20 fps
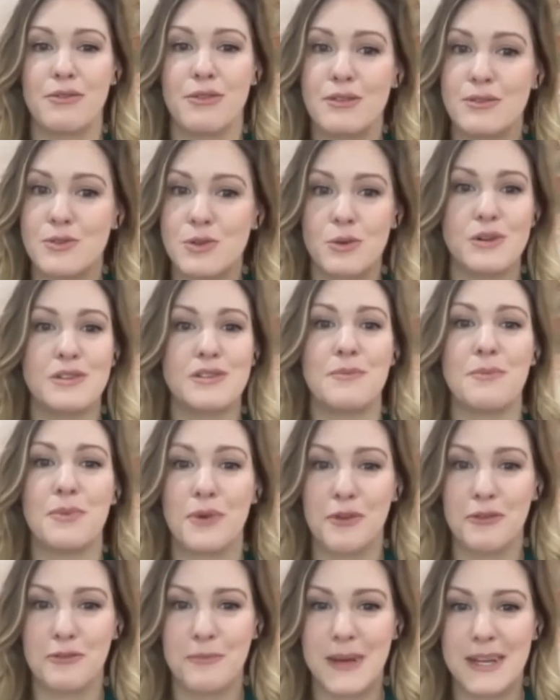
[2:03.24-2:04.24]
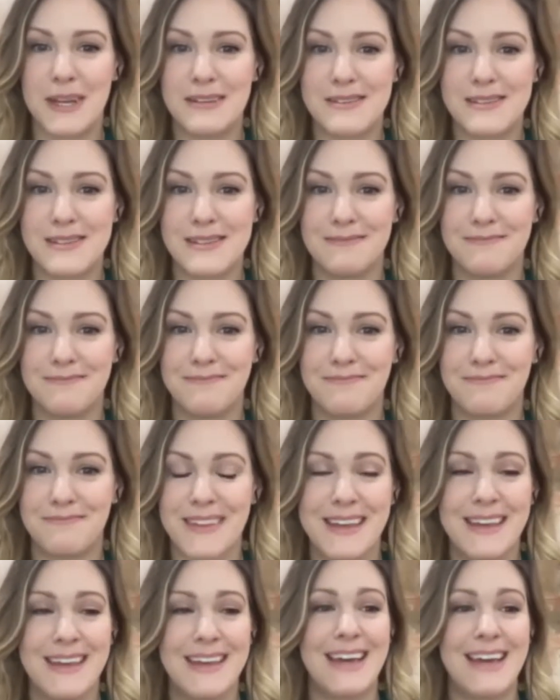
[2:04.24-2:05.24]
towards improvement
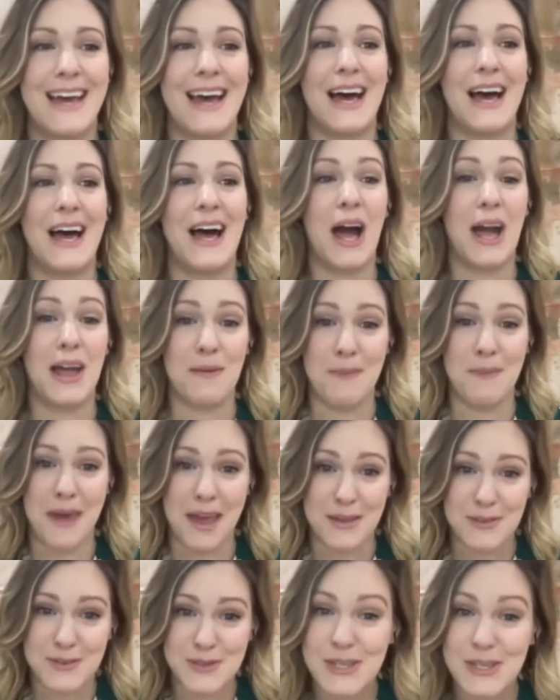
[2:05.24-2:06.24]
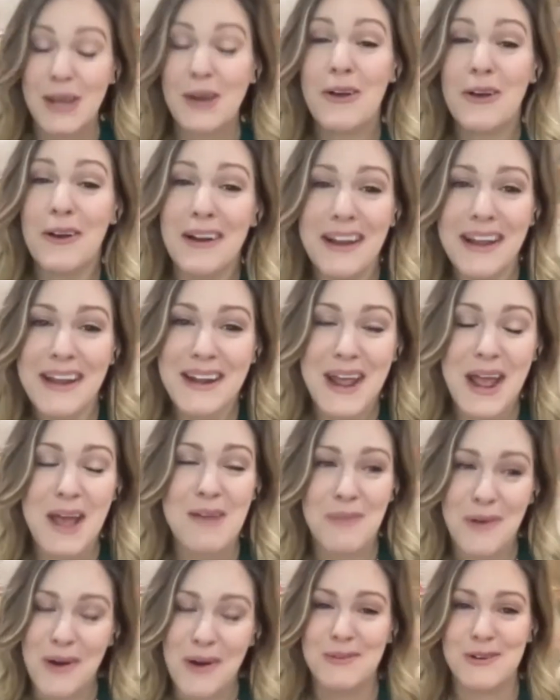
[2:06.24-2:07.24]
i'm a singer in a
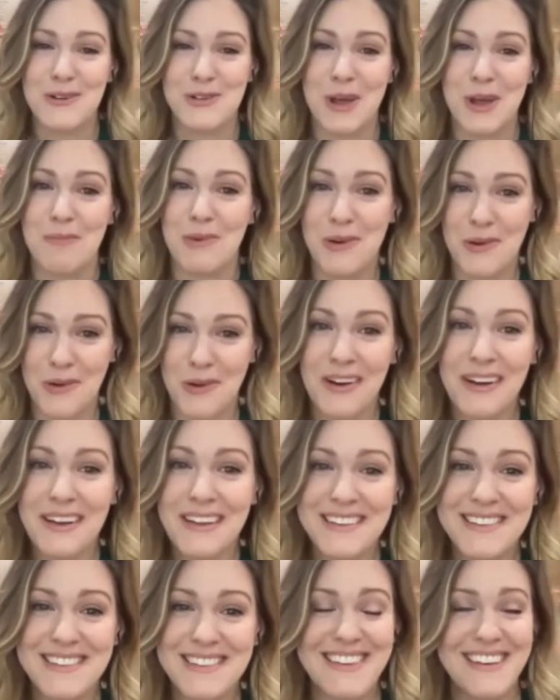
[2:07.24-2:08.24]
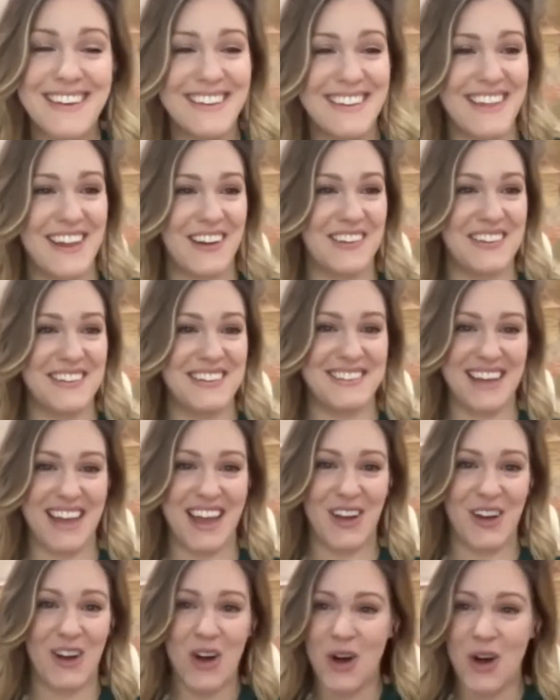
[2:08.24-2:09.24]
barbershop chorus yes. there is
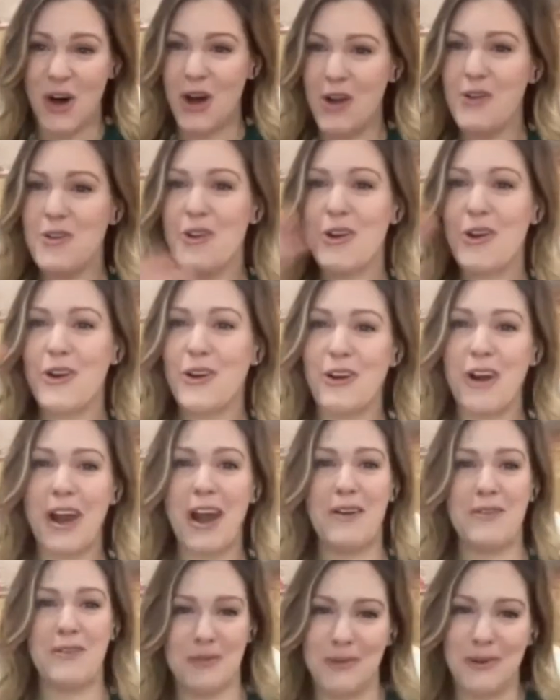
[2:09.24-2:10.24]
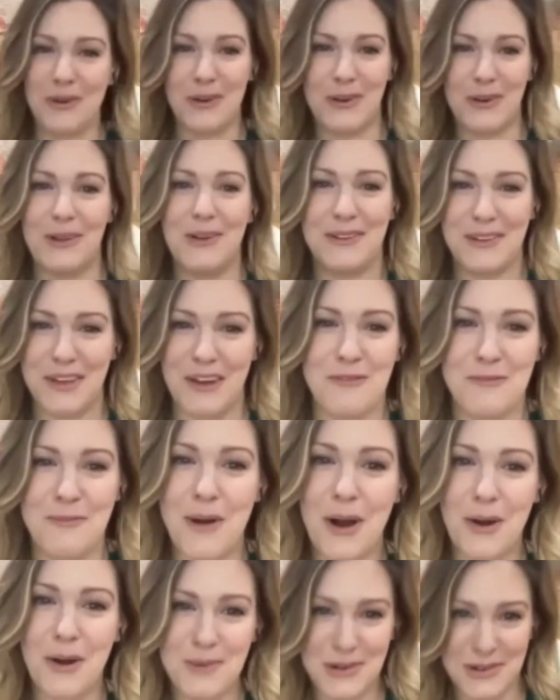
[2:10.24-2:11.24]
a underground world of
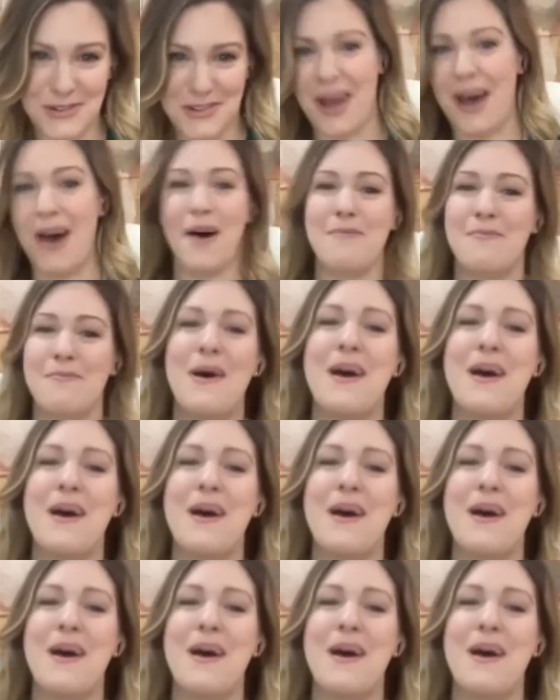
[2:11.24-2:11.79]
barbershop